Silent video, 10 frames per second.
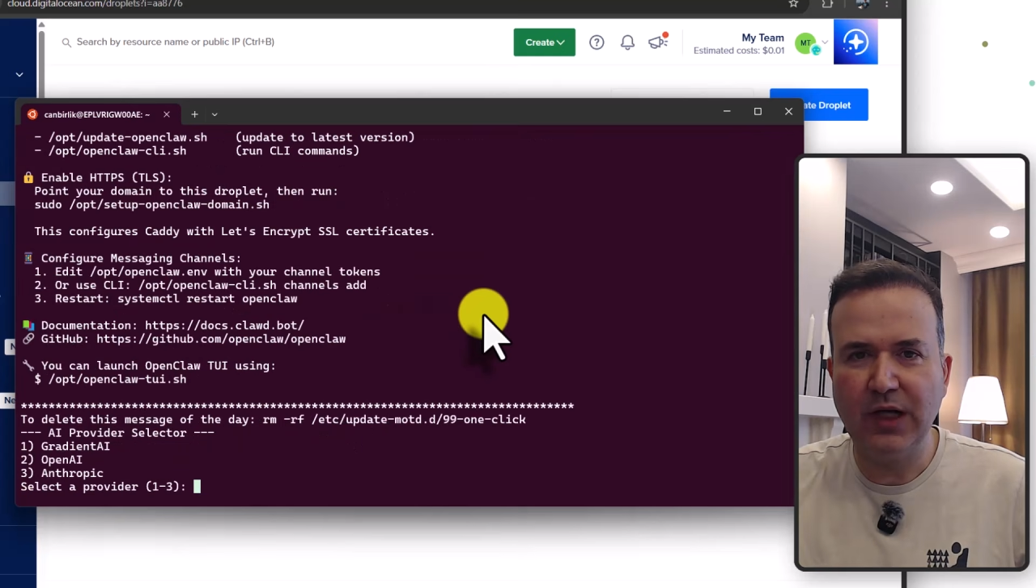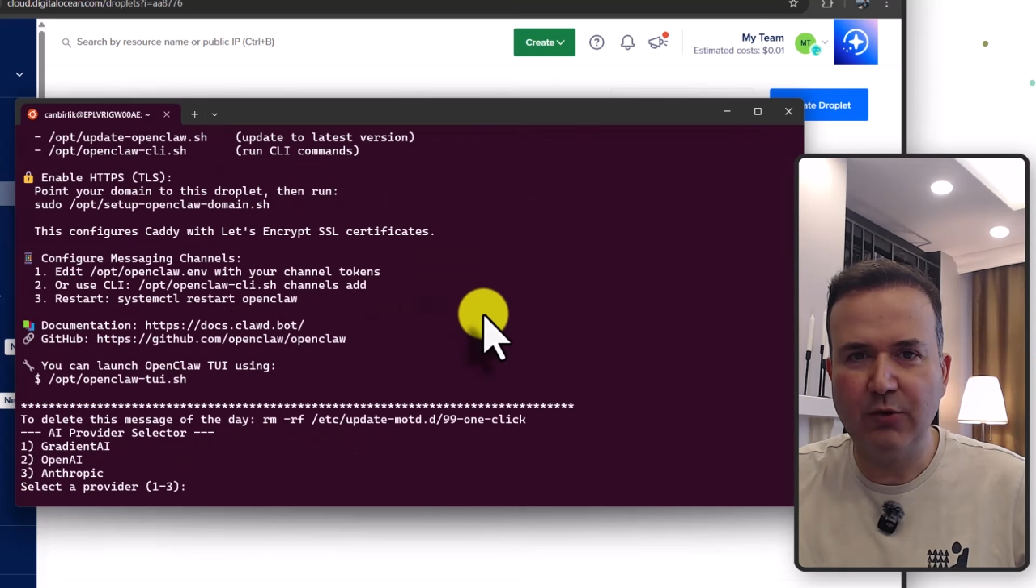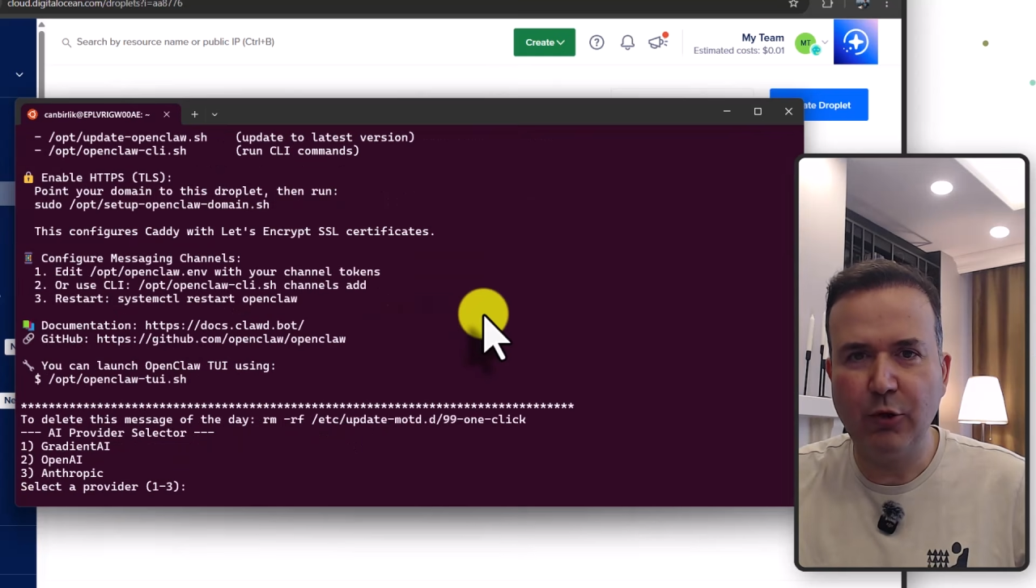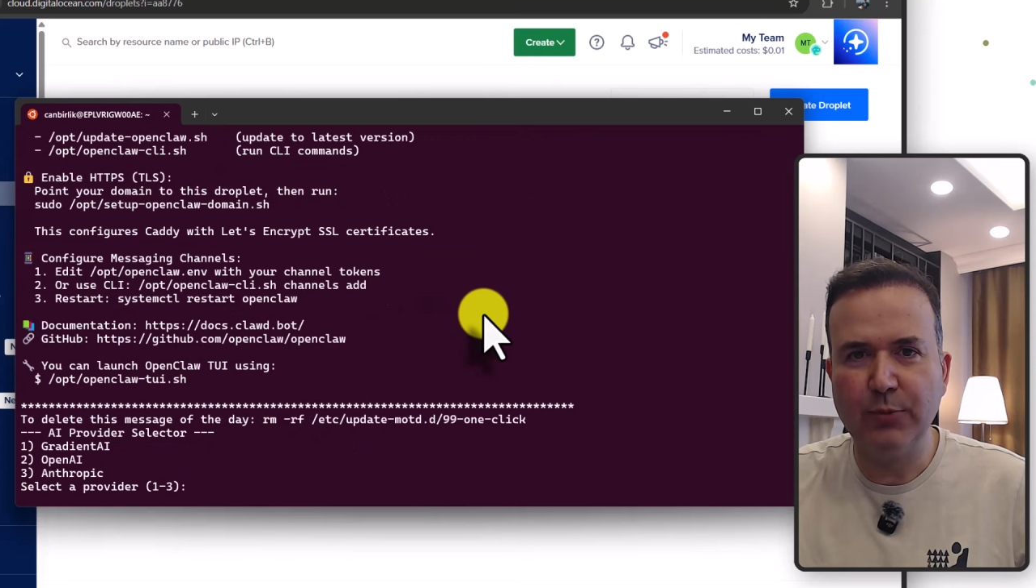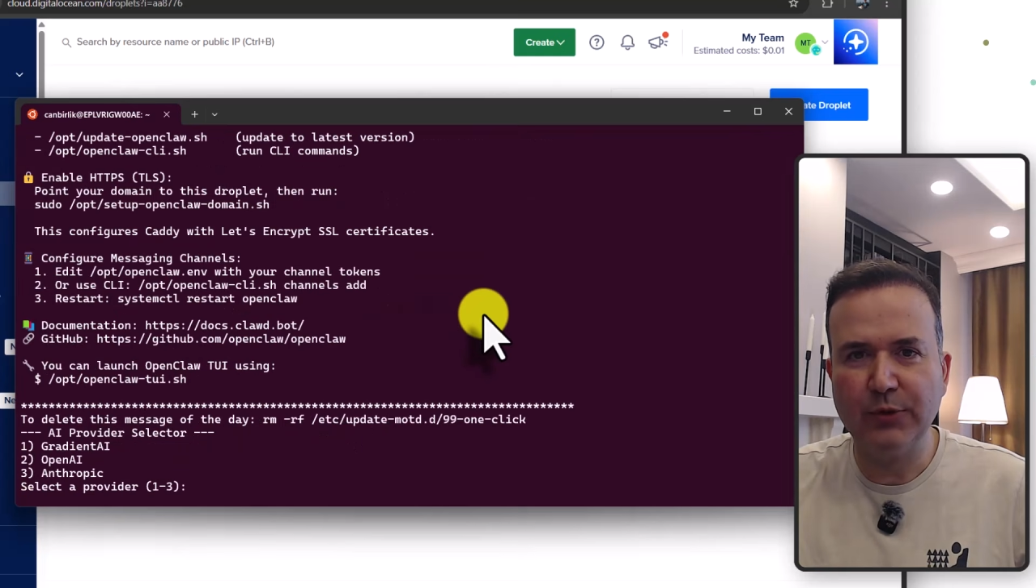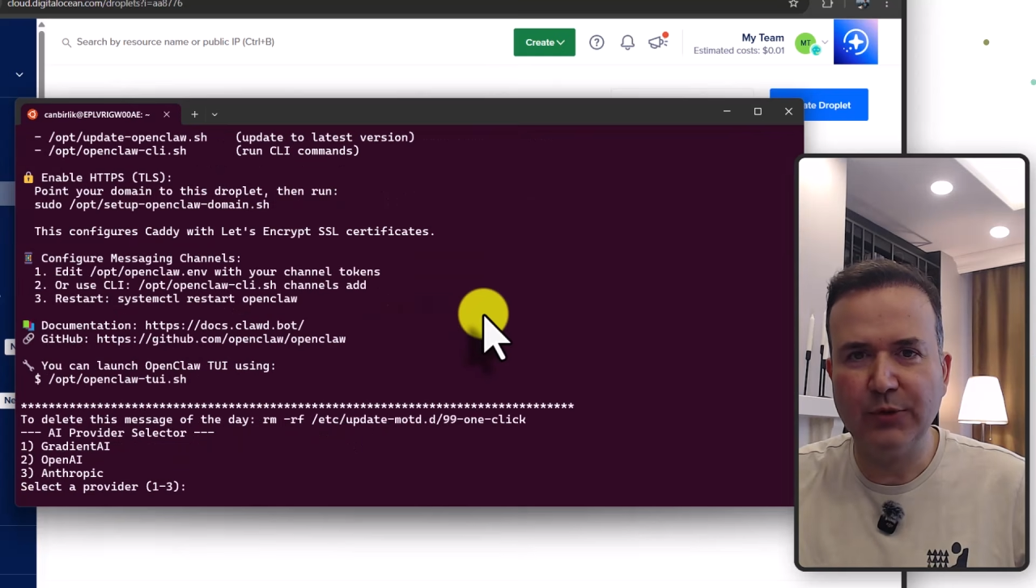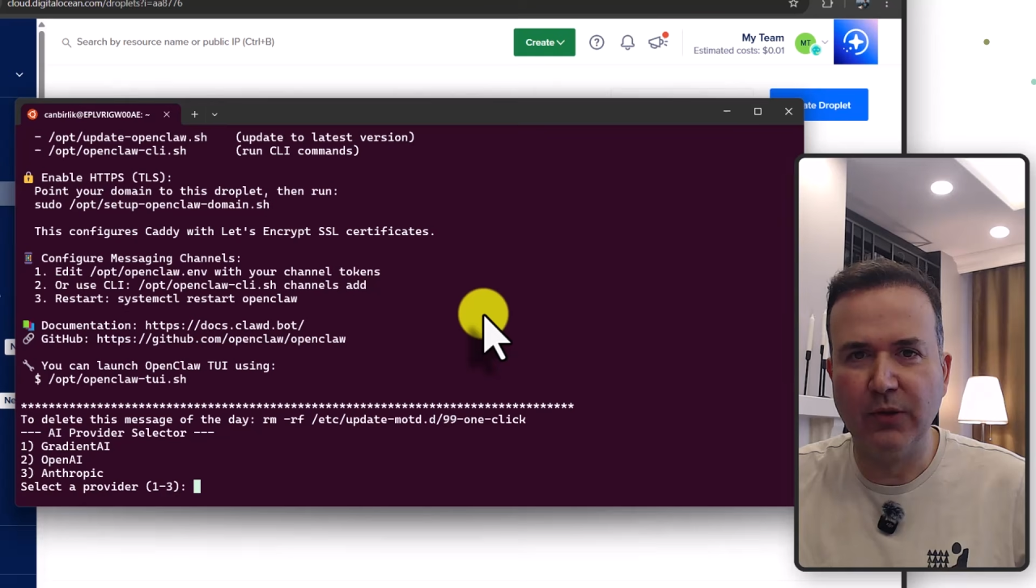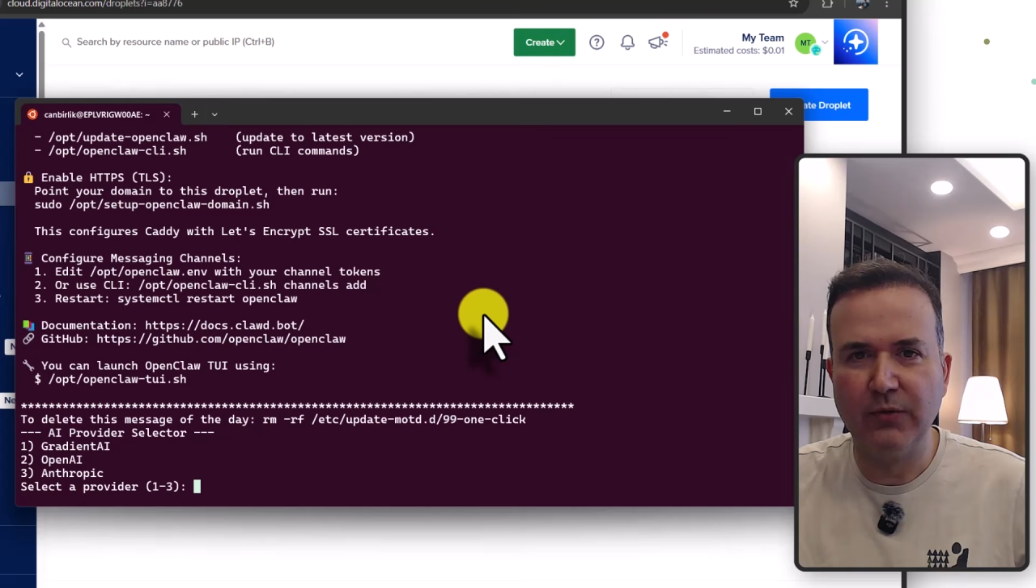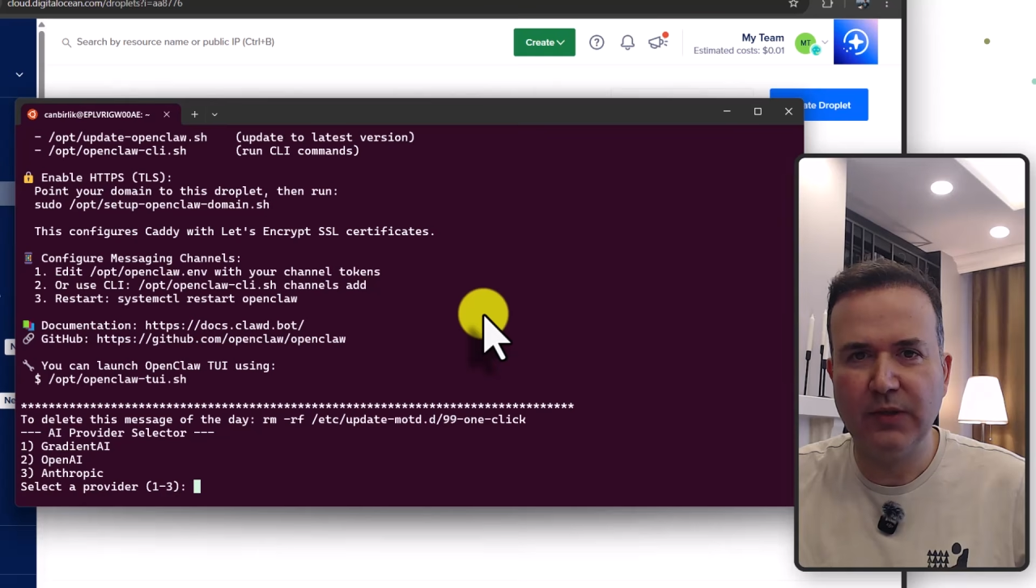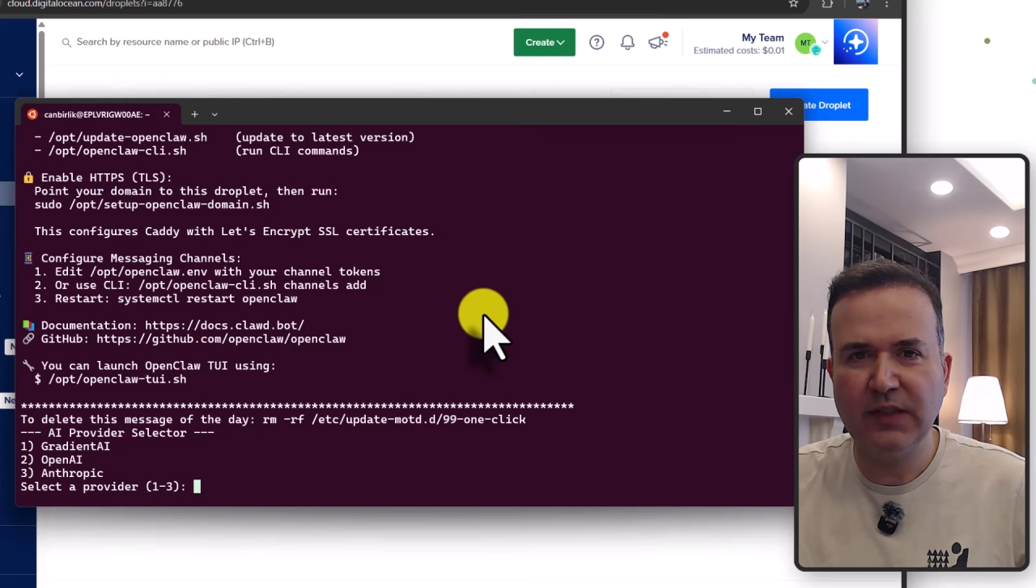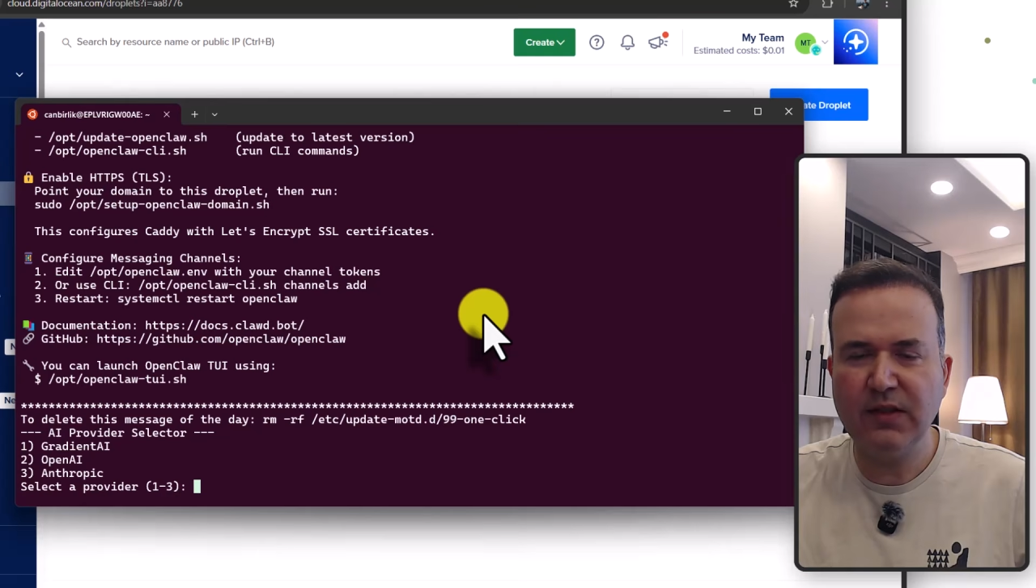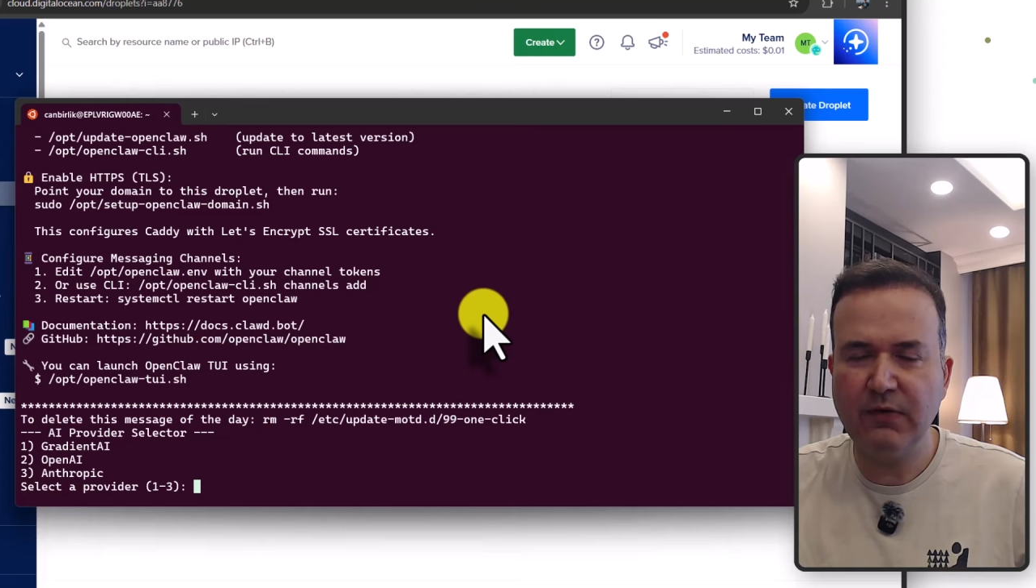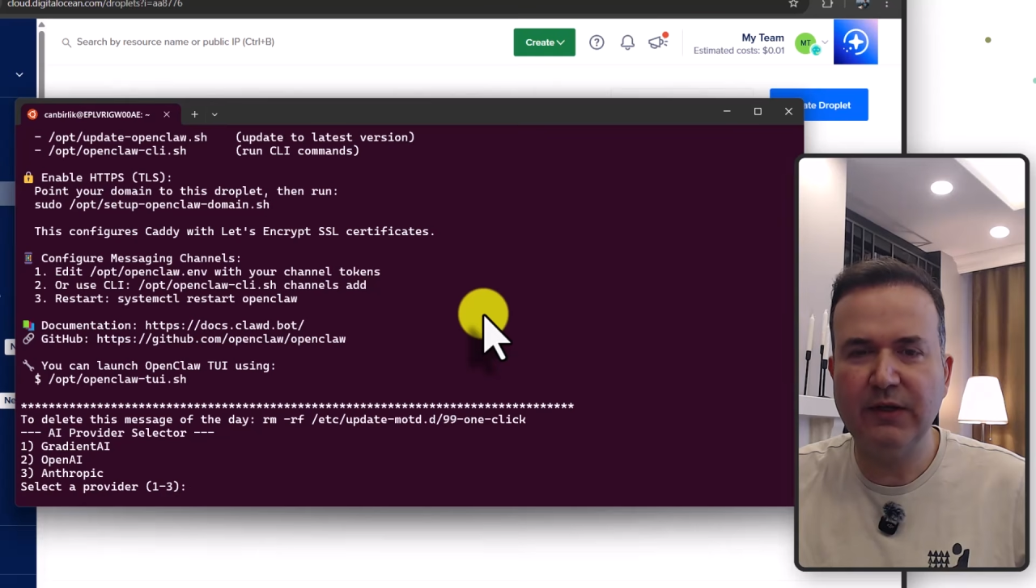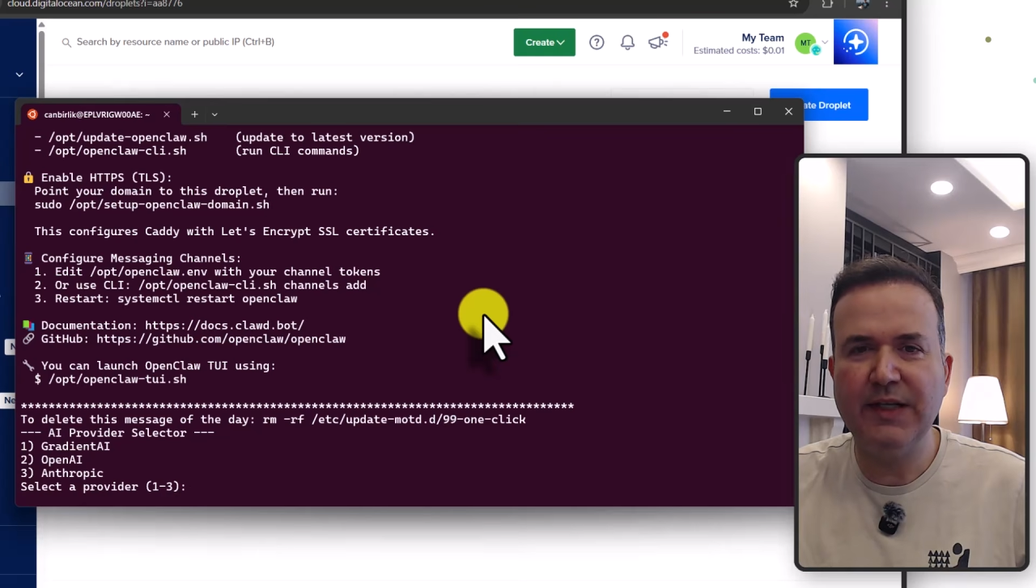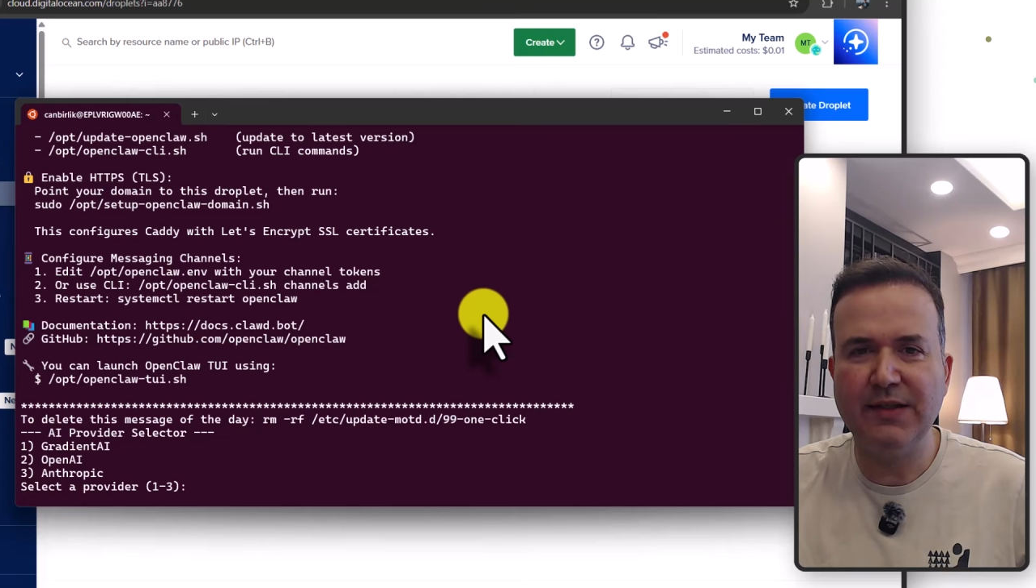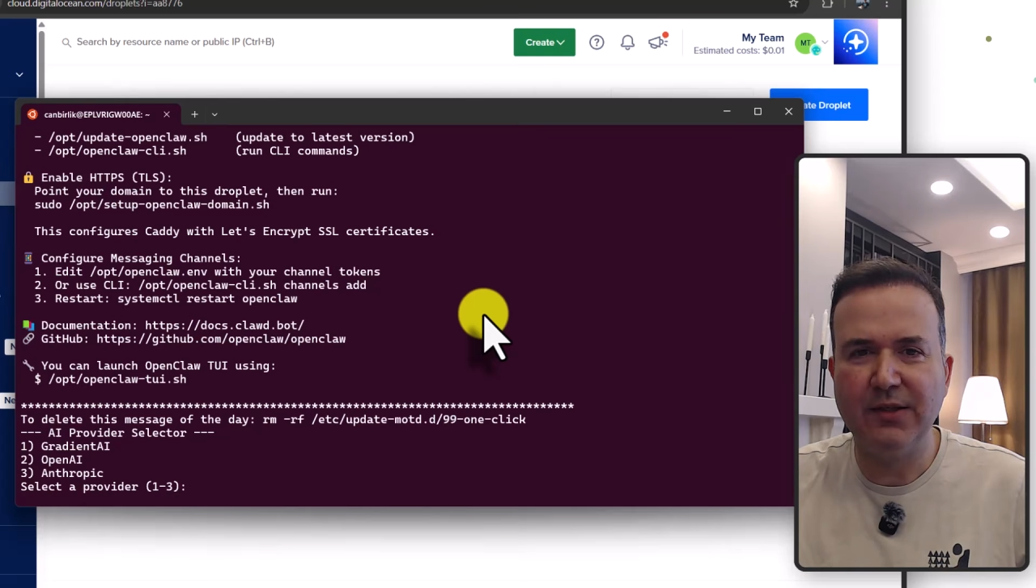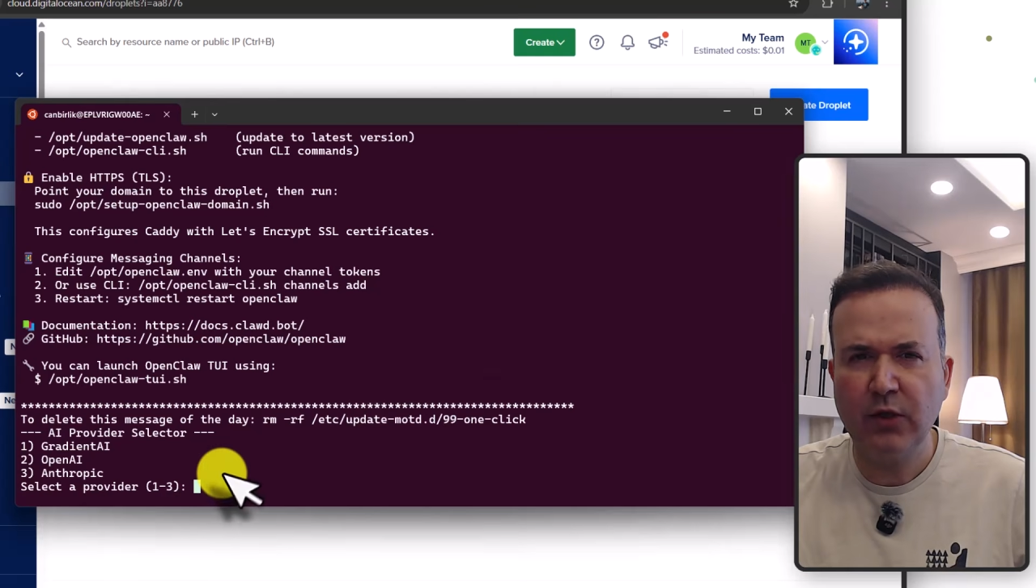our OpenClaw. It is very easy.